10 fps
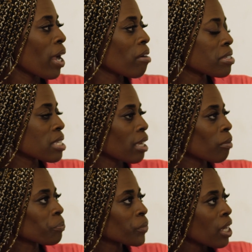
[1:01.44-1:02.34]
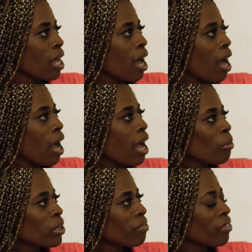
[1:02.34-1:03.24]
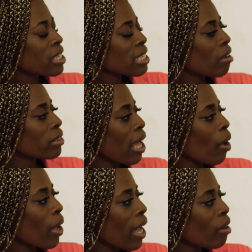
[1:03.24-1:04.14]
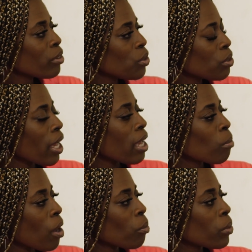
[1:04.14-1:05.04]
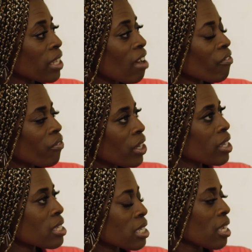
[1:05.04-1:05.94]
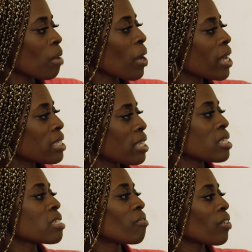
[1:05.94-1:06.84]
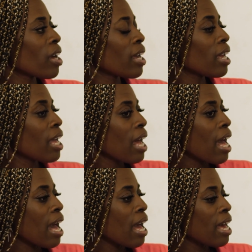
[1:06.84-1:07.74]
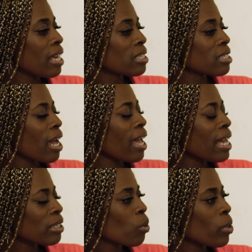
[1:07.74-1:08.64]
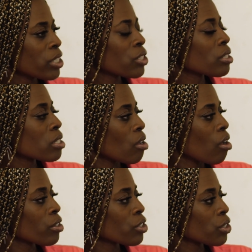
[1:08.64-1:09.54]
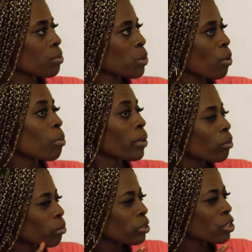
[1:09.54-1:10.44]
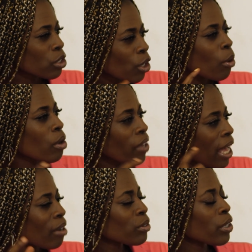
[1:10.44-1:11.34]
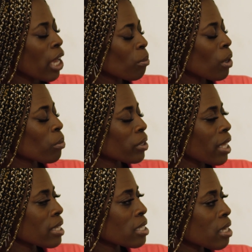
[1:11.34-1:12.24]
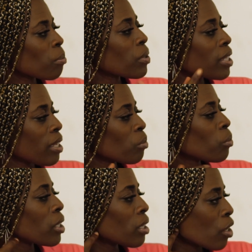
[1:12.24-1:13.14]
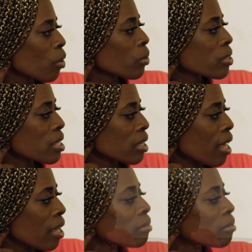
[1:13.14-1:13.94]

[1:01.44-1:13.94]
parenting. Mm. I want to find out now how you came up with that first step, identify, and I had a question to ask you as well, but just go over how you came up with that step and then we can go on to that.